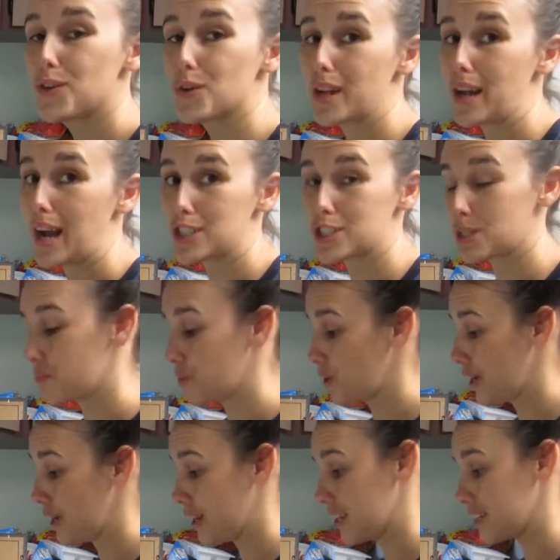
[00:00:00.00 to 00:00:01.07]
you can actually put
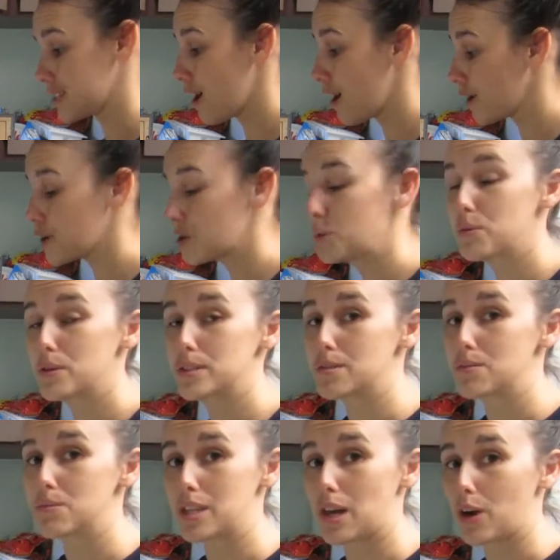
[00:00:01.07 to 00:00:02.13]
it in a taco, put
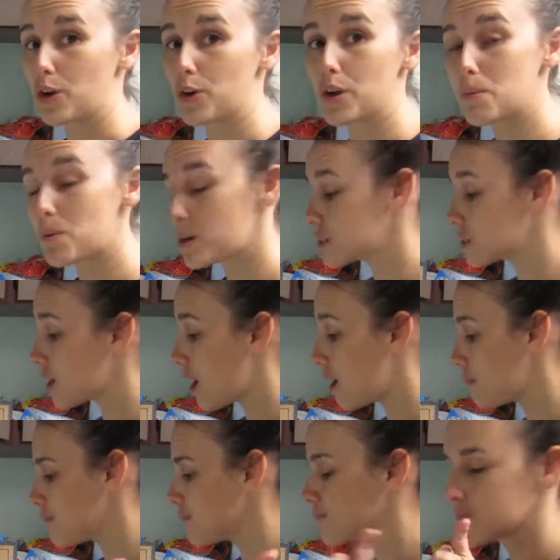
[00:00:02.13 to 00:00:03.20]
some sour cream on top.